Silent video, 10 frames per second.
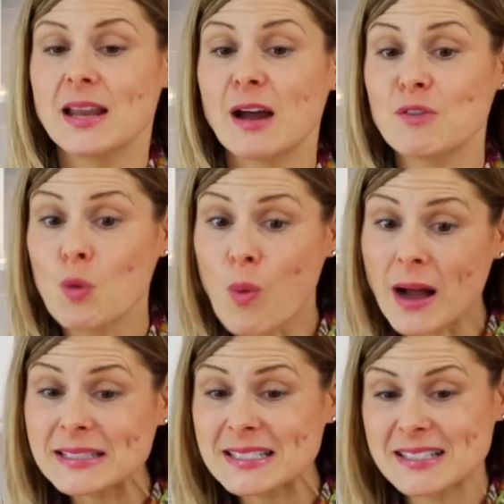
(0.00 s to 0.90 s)
Now, if you
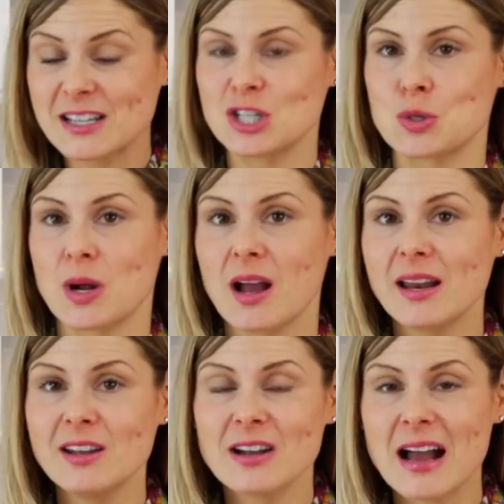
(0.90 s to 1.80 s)
wanted to take a
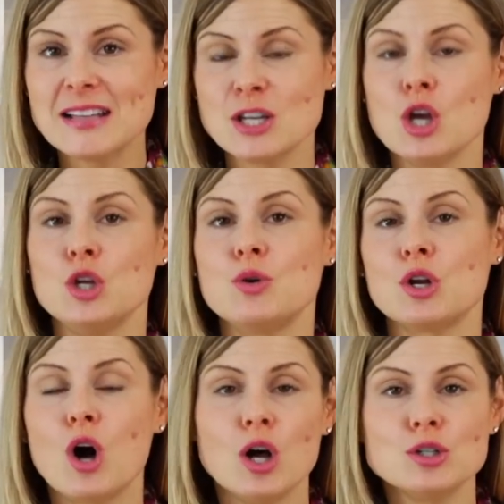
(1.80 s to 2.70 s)
shortcut here, guys, you
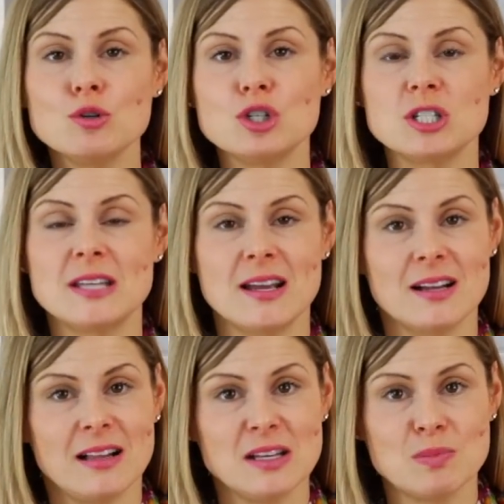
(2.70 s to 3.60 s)
could also just take a
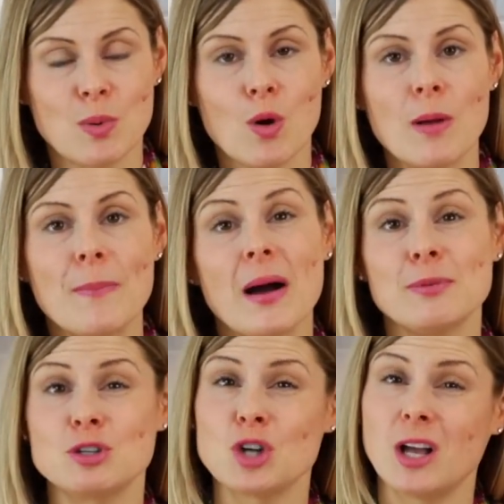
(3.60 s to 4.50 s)
glass bowl and pop
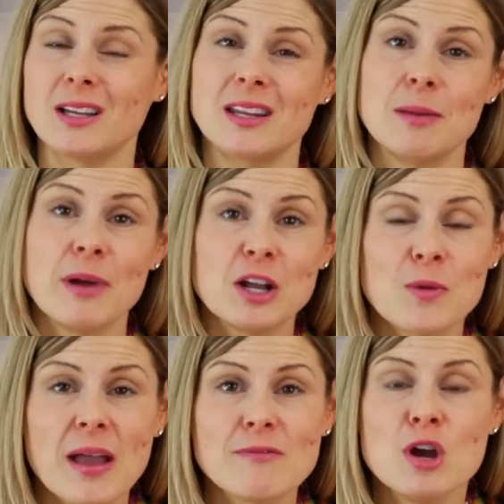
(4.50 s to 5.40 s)
your chocolate in the
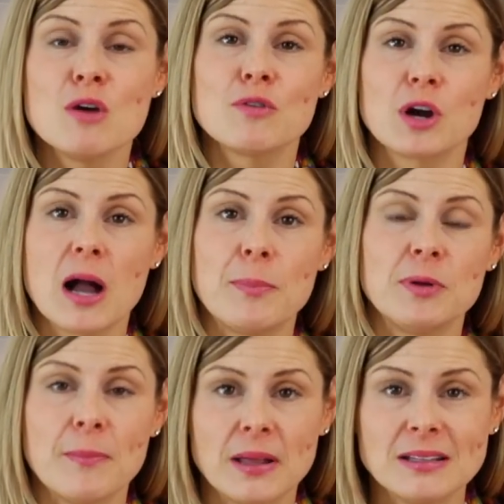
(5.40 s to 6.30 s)
microwave for a
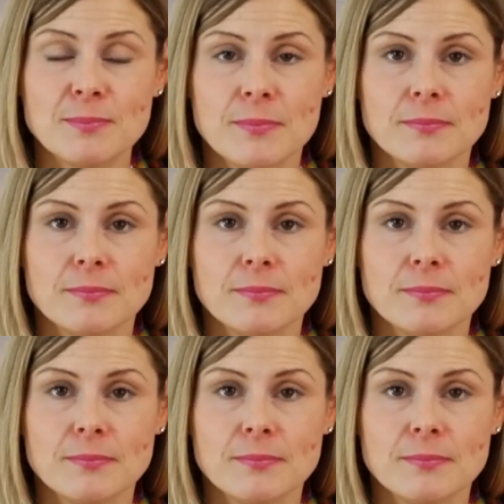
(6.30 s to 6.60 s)
couple of minutes.